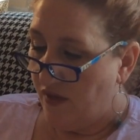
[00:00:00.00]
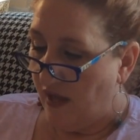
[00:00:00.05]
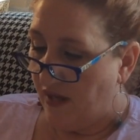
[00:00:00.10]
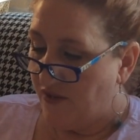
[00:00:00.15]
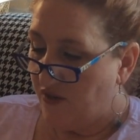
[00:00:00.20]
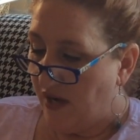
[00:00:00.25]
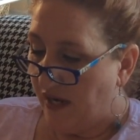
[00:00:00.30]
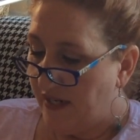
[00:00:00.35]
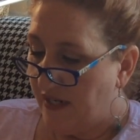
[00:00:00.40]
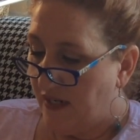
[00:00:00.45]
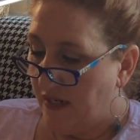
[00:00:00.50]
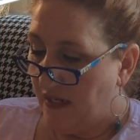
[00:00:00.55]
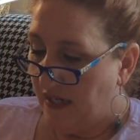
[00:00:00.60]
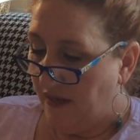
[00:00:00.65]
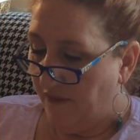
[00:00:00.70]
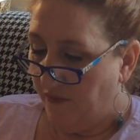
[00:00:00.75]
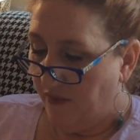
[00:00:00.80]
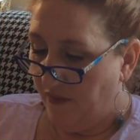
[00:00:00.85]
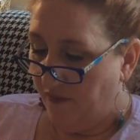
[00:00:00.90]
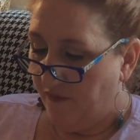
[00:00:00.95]
I try to
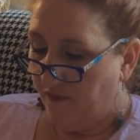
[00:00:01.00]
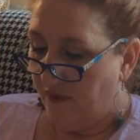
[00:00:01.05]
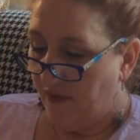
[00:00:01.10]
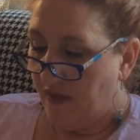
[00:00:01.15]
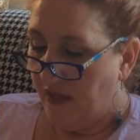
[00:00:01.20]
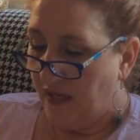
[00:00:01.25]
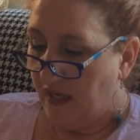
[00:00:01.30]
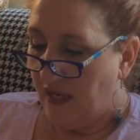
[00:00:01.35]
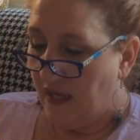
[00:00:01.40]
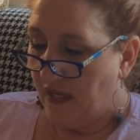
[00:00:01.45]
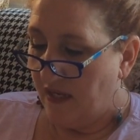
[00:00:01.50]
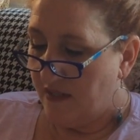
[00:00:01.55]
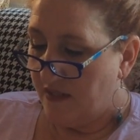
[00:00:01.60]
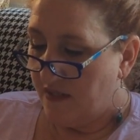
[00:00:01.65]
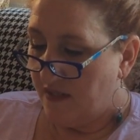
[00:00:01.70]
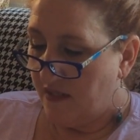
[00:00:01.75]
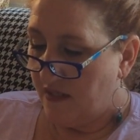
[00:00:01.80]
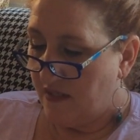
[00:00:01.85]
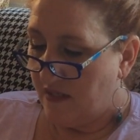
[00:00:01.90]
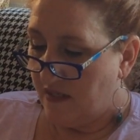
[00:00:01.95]
leave the filling in
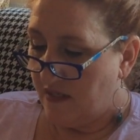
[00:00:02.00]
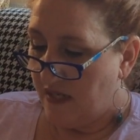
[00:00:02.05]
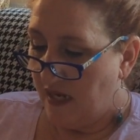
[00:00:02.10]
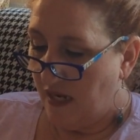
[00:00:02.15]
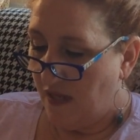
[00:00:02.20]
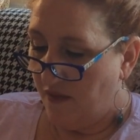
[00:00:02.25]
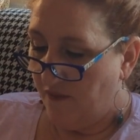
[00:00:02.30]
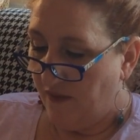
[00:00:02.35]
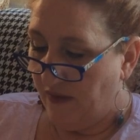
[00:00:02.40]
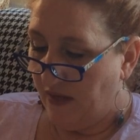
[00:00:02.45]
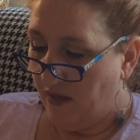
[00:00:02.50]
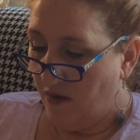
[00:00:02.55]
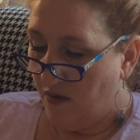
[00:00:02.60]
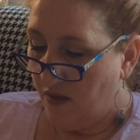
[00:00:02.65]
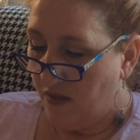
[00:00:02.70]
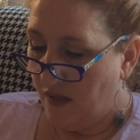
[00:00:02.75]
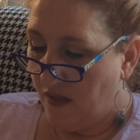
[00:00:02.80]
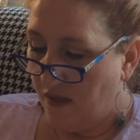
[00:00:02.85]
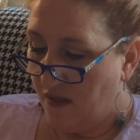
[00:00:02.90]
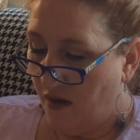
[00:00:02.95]
to today's video
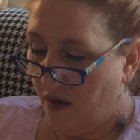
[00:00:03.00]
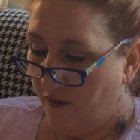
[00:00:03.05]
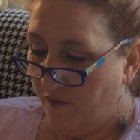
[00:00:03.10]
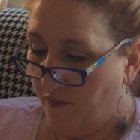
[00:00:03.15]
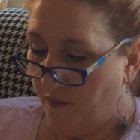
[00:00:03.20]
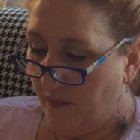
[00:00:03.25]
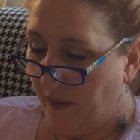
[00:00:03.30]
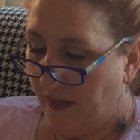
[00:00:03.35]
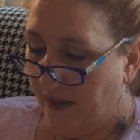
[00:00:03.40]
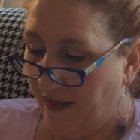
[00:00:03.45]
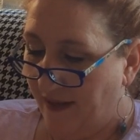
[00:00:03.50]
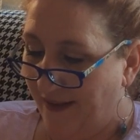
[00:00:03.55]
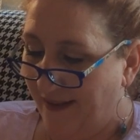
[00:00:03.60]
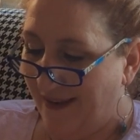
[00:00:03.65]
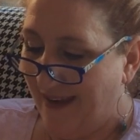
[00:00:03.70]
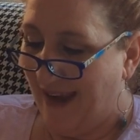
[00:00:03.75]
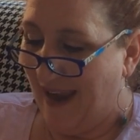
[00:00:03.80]
because it's hard for me to